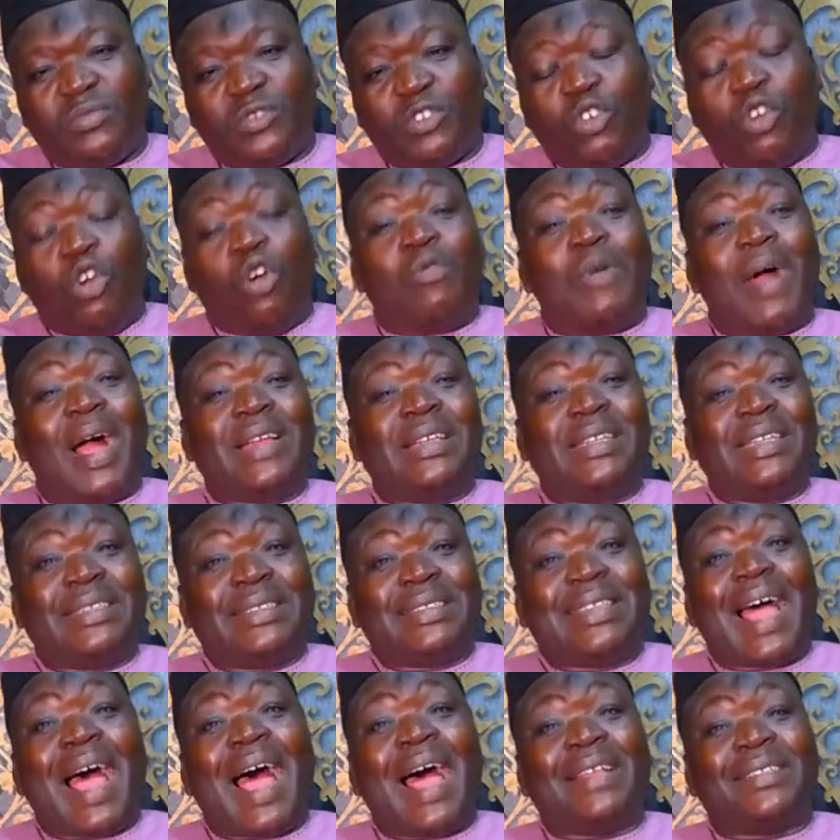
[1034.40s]
o wa di
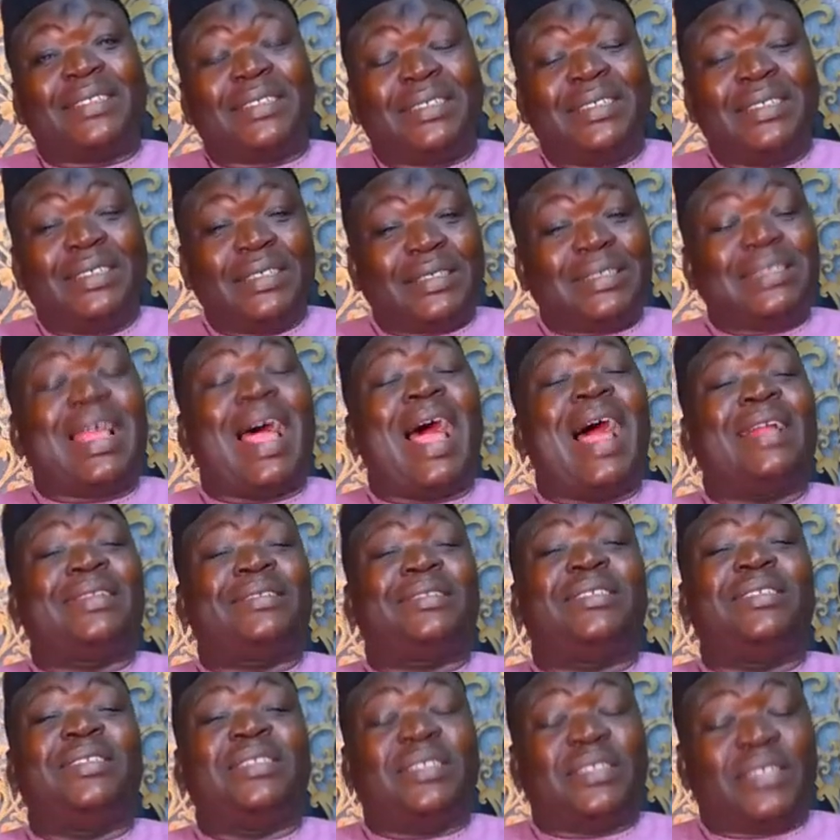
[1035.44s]

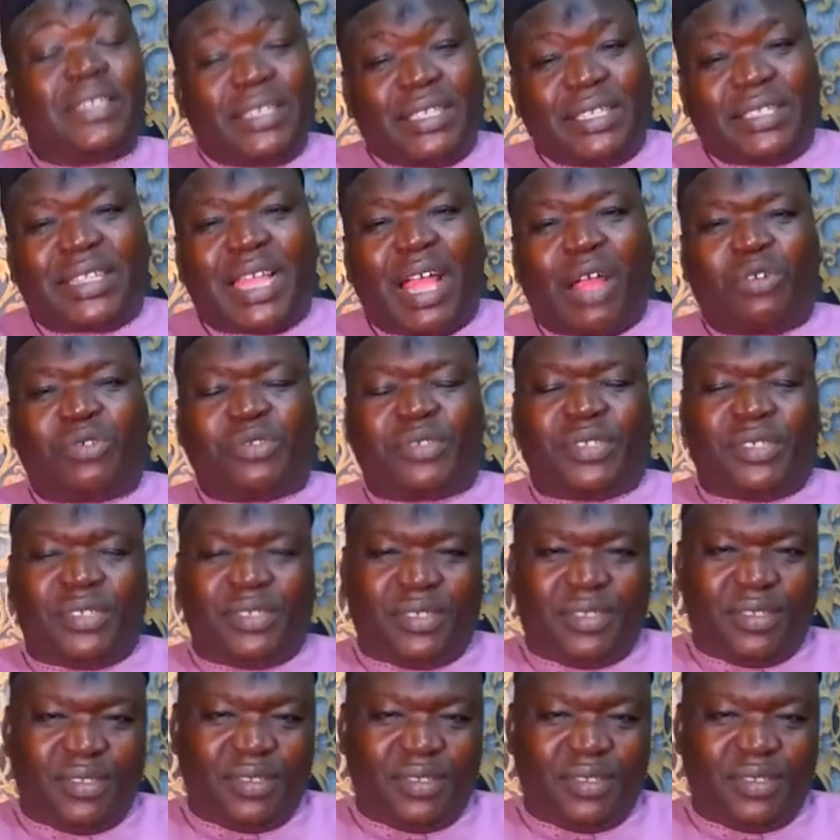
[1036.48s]
33,000